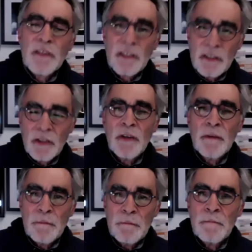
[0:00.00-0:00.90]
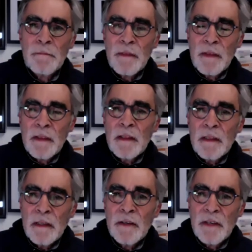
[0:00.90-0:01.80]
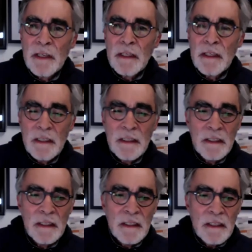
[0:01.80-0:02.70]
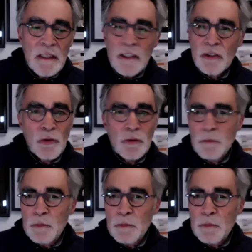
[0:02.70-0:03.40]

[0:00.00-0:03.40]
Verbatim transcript: years. Four, ago. four or five years ago. Yeah, fairly okay. recent. Mm -hmm. So, so it's,